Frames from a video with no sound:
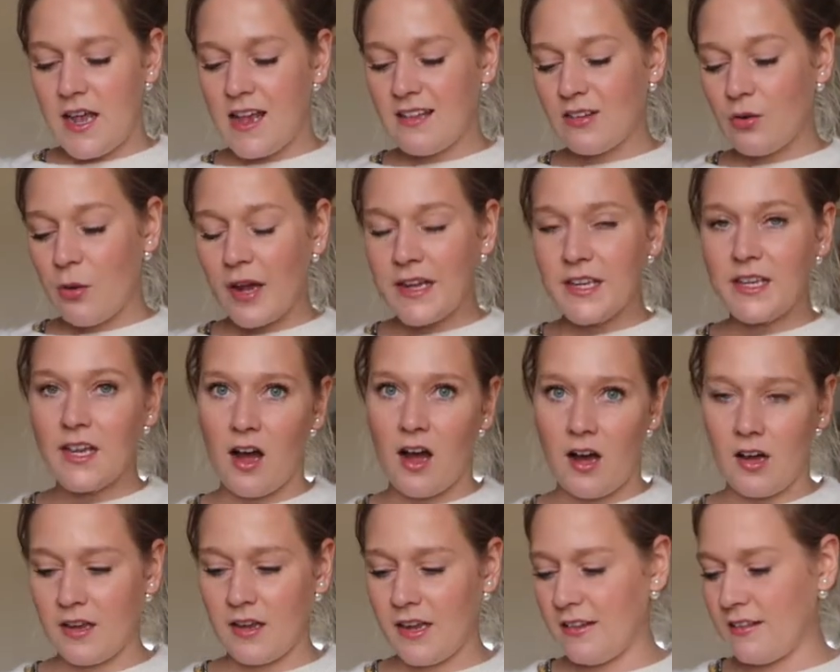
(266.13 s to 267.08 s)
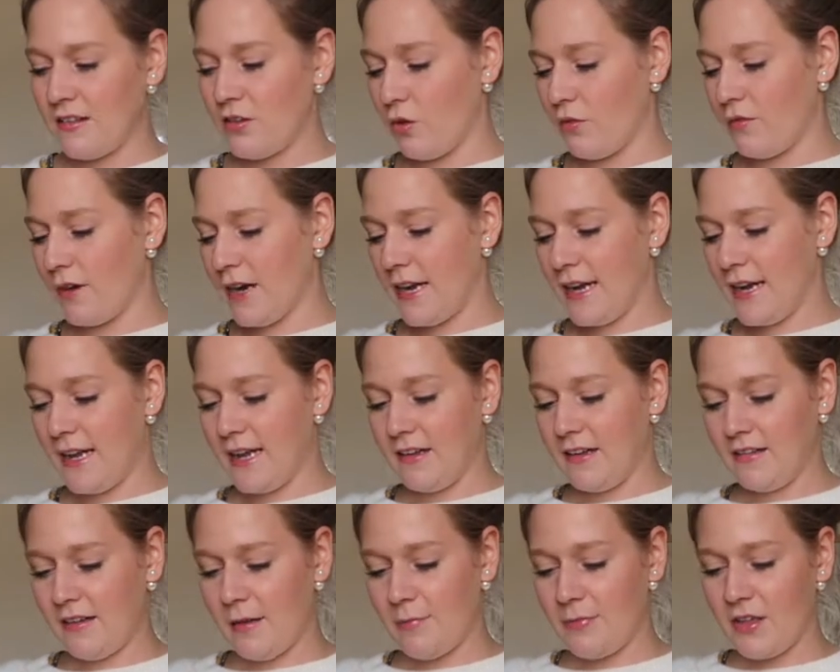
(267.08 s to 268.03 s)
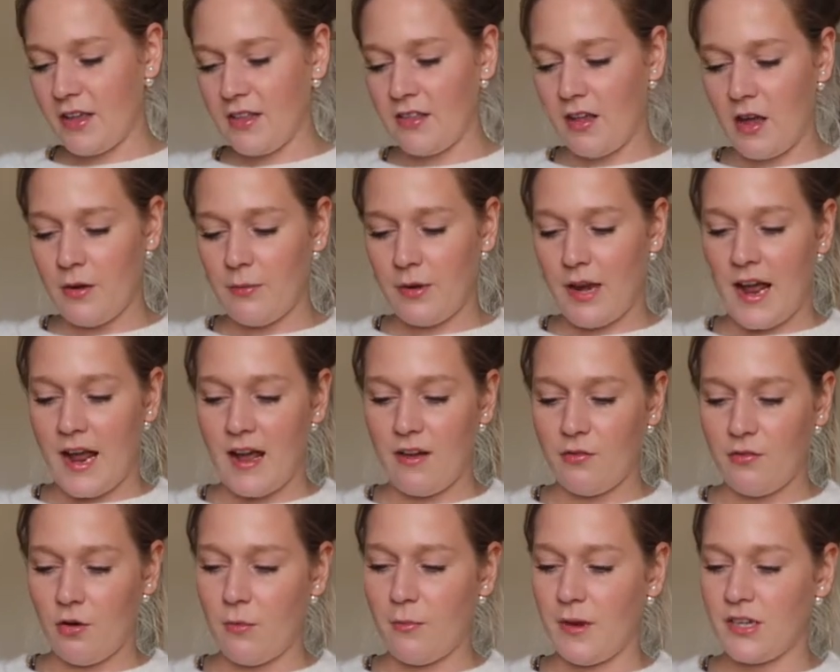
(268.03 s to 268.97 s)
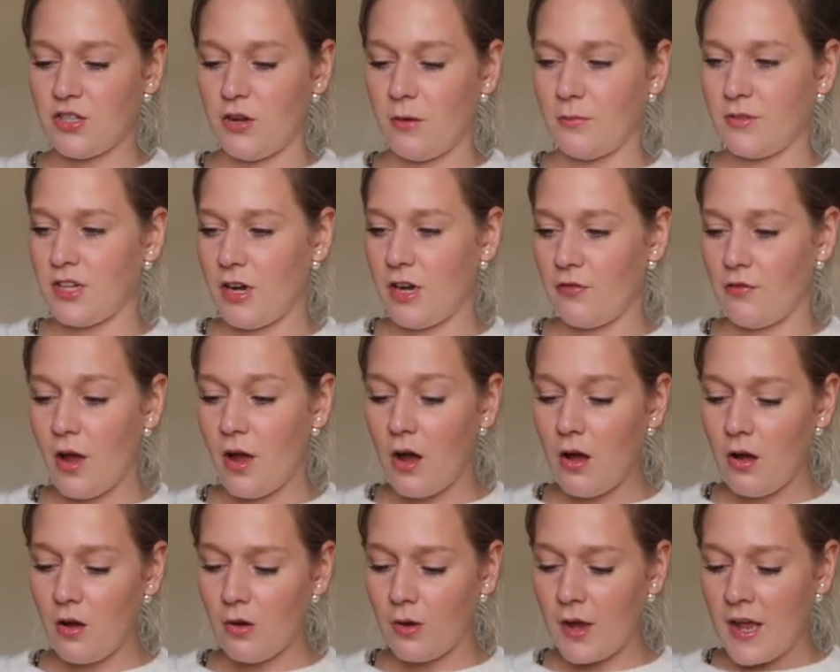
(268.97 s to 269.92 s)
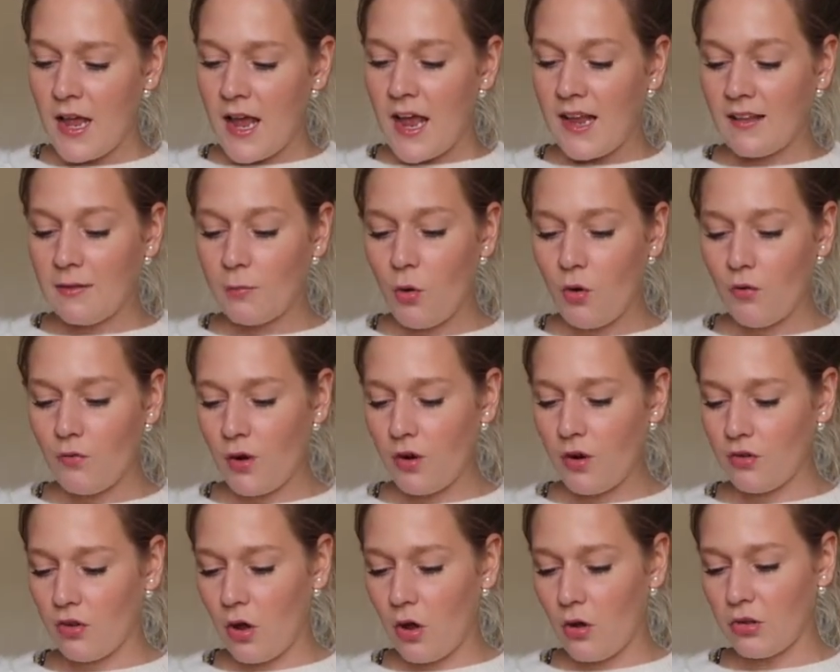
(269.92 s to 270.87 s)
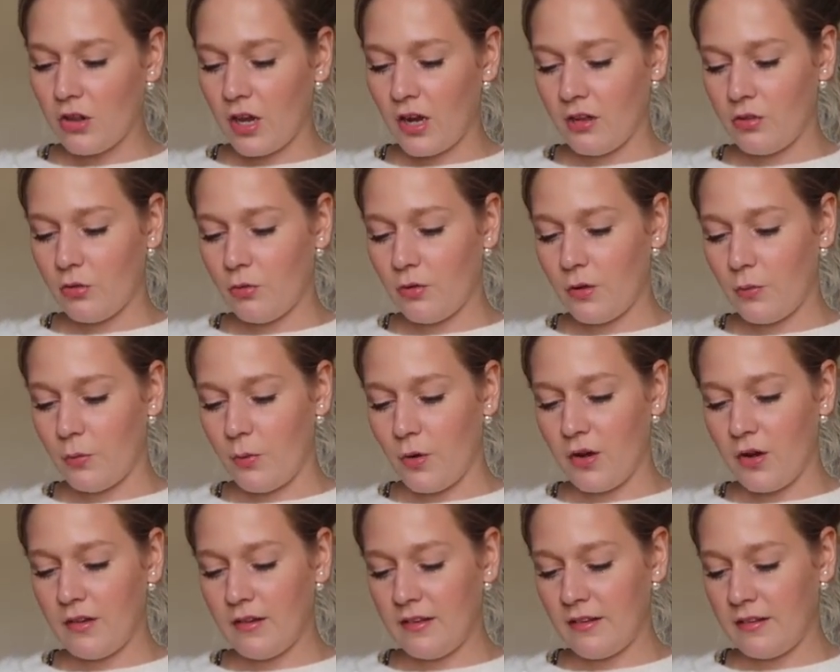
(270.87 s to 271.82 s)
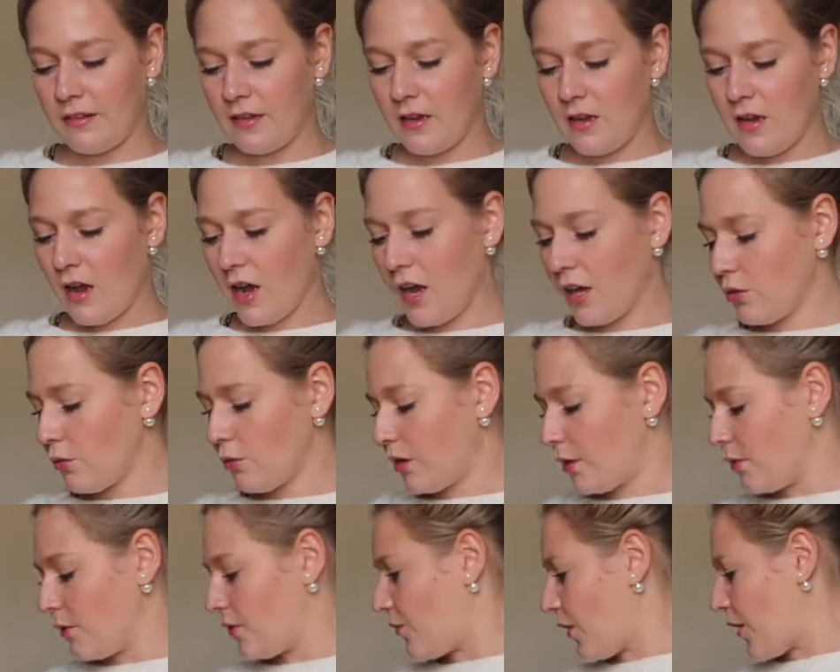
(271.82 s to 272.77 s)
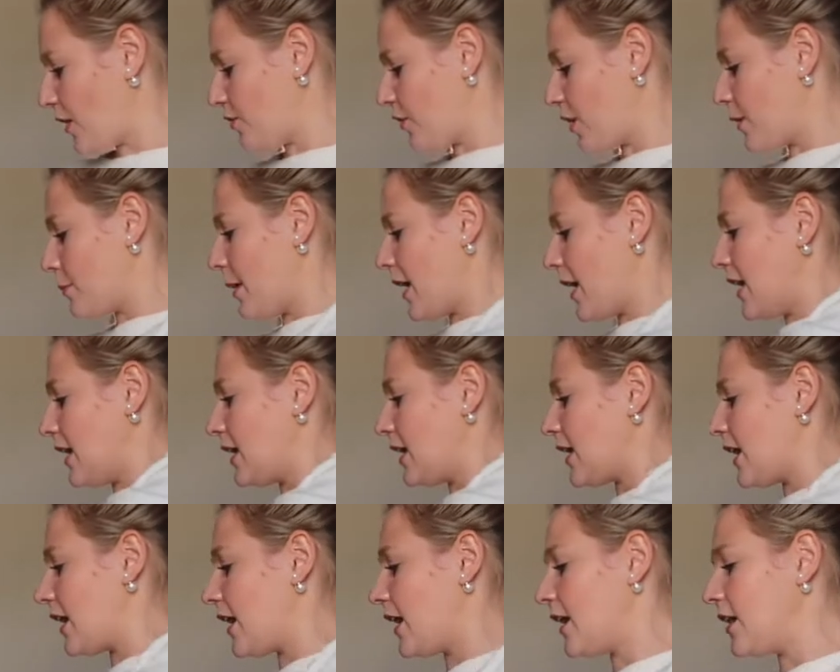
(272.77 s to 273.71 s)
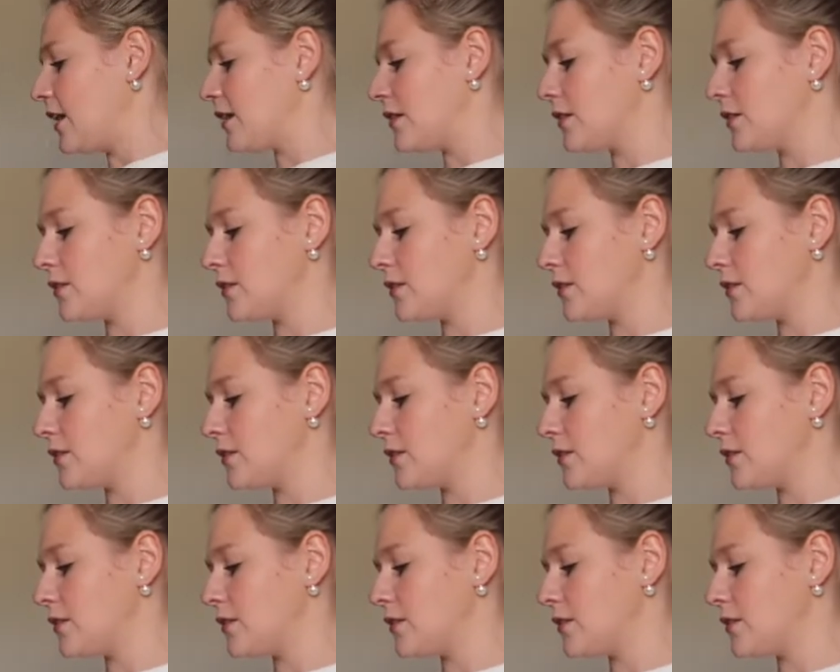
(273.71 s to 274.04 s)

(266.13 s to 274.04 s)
It's quite young. It's not really something that I would have on my top shelf. Oh, it's more rose gold than I thought it was. I thought it was very, very pinky.